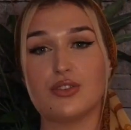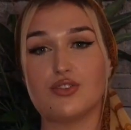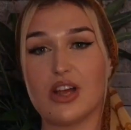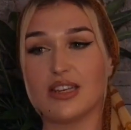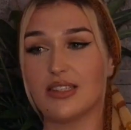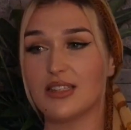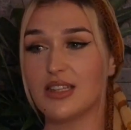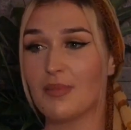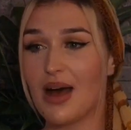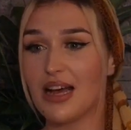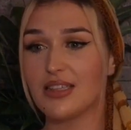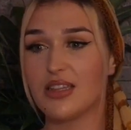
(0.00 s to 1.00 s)
found dresses
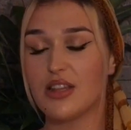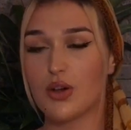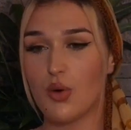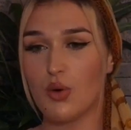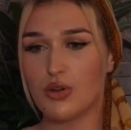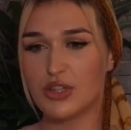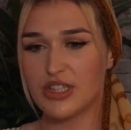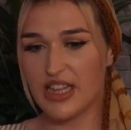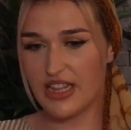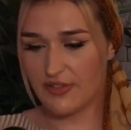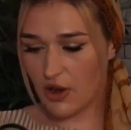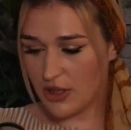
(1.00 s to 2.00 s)
in the past and they're
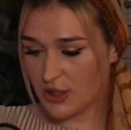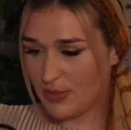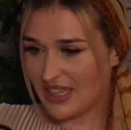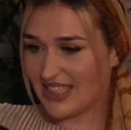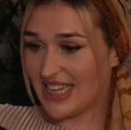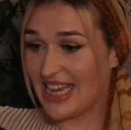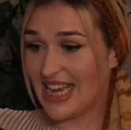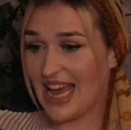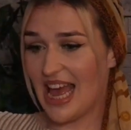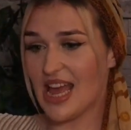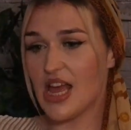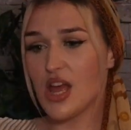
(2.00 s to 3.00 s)
gorgeous, and then they've got a split to
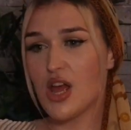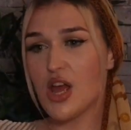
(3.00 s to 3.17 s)
here.